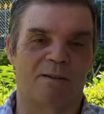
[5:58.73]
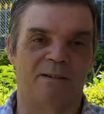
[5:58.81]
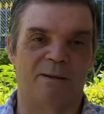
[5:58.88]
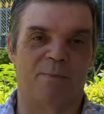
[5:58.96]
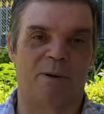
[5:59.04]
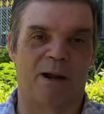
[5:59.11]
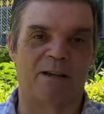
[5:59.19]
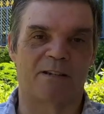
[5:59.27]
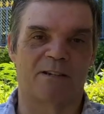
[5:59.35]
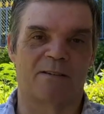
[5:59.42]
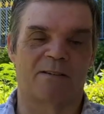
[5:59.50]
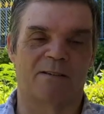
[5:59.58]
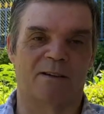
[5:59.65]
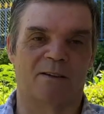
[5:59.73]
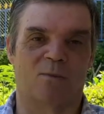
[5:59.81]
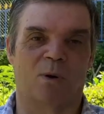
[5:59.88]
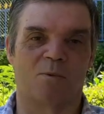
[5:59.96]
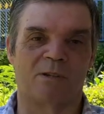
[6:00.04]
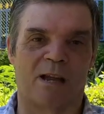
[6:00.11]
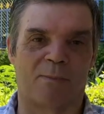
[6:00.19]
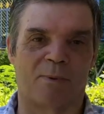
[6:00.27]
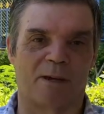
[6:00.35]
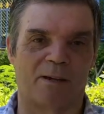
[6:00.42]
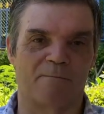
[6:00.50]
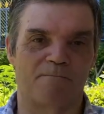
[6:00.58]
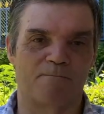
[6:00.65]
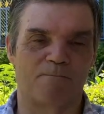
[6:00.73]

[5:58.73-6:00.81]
depressed of what was happening.